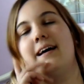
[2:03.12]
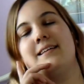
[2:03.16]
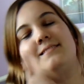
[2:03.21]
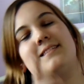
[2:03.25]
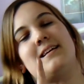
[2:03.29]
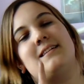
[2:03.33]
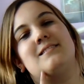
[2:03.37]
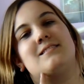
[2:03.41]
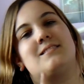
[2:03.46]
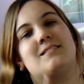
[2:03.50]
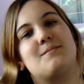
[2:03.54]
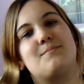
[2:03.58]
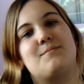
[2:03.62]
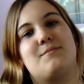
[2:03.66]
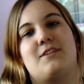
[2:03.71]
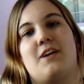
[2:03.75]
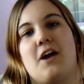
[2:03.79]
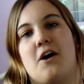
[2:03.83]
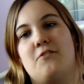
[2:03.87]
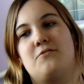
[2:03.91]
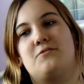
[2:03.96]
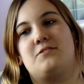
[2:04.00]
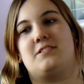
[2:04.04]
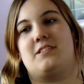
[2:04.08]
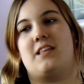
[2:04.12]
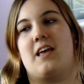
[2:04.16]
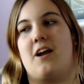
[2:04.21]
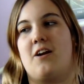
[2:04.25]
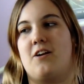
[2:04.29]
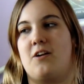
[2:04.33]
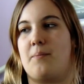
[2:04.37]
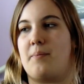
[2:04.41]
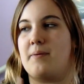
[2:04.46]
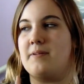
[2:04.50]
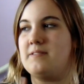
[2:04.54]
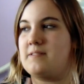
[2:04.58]
I sent some ghosts
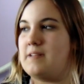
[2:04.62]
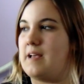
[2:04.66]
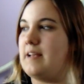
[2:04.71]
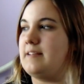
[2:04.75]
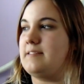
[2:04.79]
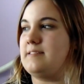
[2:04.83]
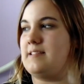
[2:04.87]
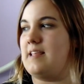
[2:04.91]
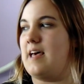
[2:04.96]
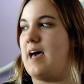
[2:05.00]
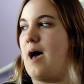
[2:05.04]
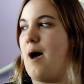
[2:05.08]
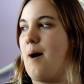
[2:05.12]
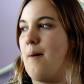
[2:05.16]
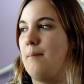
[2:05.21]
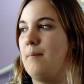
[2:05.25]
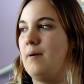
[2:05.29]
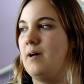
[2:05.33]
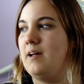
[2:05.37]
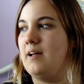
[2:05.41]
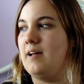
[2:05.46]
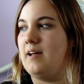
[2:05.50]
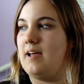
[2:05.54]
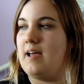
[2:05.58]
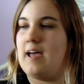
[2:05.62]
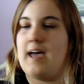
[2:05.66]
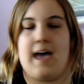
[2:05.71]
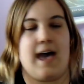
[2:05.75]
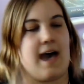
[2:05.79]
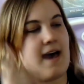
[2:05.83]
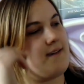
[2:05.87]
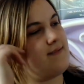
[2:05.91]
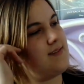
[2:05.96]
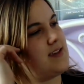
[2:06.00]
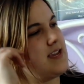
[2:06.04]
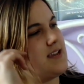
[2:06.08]
there to possess them
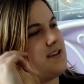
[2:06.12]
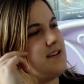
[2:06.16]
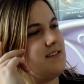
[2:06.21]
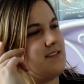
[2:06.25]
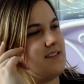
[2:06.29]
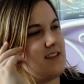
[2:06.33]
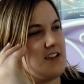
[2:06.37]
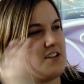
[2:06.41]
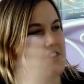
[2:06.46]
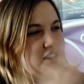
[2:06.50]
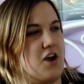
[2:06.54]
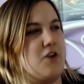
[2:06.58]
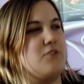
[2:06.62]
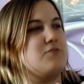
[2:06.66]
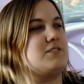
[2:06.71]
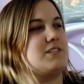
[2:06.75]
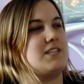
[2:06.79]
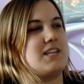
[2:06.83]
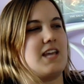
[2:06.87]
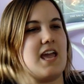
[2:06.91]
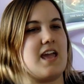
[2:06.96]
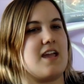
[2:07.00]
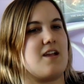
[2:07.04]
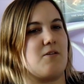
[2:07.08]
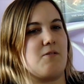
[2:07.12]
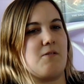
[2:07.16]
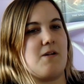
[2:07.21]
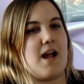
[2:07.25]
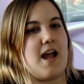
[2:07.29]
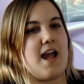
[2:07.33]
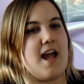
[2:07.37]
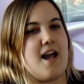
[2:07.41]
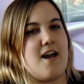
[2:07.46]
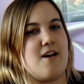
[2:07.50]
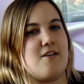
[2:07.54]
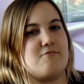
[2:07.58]
having the Ghost King
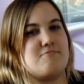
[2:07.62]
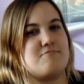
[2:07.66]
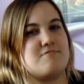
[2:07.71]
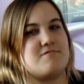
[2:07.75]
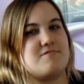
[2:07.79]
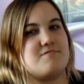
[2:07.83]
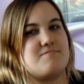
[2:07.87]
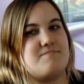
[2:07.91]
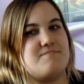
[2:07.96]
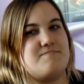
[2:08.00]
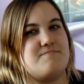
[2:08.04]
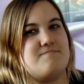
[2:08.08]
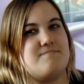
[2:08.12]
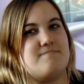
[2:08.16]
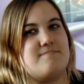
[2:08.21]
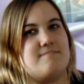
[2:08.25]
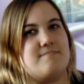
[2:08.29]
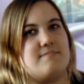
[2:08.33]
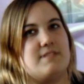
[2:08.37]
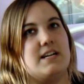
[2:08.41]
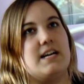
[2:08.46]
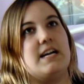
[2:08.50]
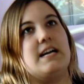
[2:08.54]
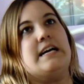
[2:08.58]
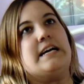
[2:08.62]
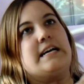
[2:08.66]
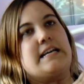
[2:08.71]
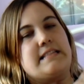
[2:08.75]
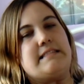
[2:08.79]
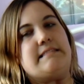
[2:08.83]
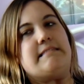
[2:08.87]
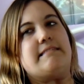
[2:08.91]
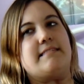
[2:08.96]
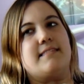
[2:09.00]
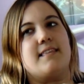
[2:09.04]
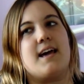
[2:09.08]
around,
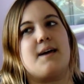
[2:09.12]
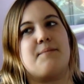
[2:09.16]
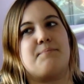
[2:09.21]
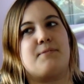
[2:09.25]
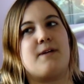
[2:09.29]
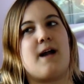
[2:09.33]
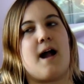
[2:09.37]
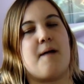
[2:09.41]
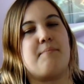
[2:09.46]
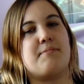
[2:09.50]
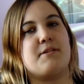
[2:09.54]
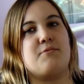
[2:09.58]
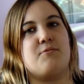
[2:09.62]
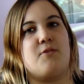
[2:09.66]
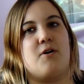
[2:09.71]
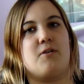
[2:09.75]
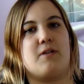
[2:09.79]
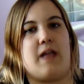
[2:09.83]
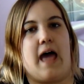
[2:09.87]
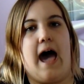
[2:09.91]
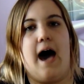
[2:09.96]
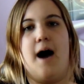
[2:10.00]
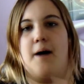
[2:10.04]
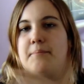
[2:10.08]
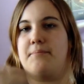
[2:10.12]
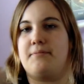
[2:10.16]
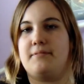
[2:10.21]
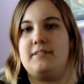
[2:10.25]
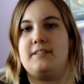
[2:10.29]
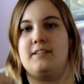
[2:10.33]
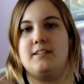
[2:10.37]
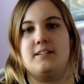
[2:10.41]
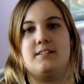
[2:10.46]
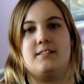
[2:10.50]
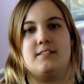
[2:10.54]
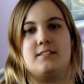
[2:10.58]
that probably won't help.
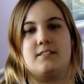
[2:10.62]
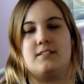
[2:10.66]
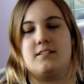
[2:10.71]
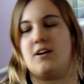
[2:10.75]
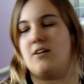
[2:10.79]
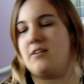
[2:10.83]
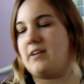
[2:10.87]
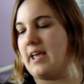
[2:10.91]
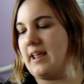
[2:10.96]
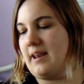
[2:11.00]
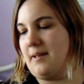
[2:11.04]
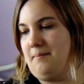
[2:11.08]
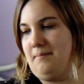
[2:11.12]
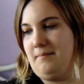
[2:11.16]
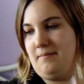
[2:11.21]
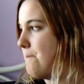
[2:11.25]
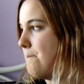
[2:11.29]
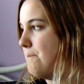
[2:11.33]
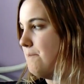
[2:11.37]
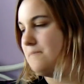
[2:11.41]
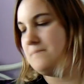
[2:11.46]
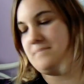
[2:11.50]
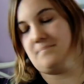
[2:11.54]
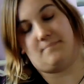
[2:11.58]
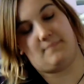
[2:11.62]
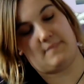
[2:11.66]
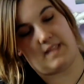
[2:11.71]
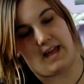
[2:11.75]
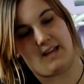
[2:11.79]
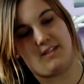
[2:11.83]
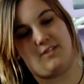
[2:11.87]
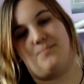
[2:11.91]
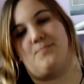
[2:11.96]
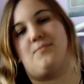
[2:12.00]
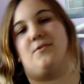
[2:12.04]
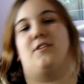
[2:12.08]
Go get him.
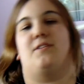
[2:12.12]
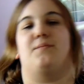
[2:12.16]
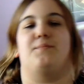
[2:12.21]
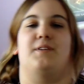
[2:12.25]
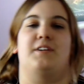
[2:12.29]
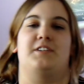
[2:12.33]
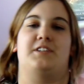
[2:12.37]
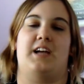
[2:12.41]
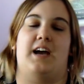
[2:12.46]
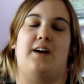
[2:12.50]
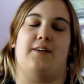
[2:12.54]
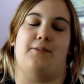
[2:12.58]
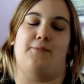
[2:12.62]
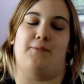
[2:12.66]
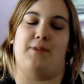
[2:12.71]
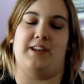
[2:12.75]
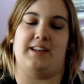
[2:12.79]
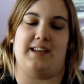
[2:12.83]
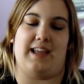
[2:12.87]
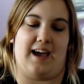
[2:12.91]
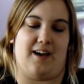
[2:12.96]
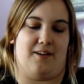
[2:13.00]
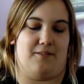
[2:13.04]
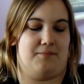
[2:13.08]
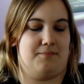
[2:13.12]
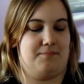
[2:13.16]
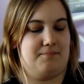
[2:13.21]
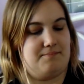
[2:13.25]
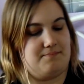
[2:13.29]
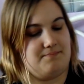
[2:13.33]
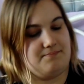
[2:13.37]
That's pretty much how it went down.